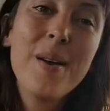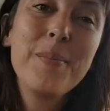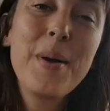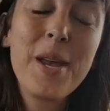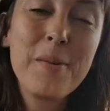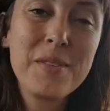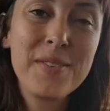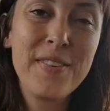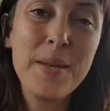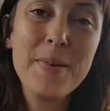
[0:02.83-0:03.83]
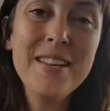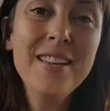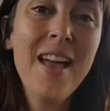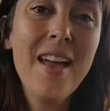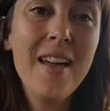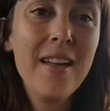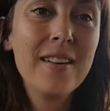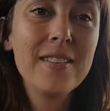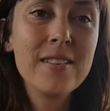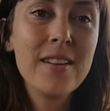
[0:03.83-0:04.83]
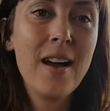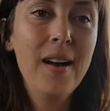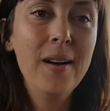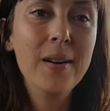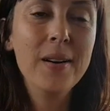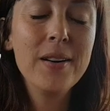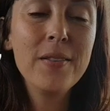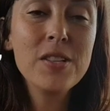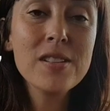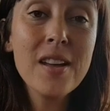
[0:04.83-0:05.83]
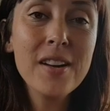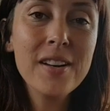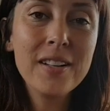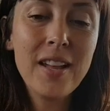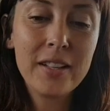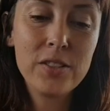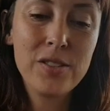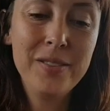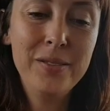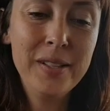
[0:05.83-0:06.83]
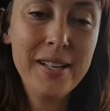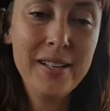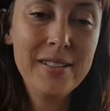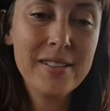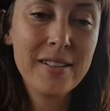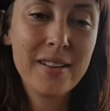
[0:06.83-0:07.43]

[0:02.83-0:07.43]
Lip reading: my name's Phoebe and I've decided I'd like to read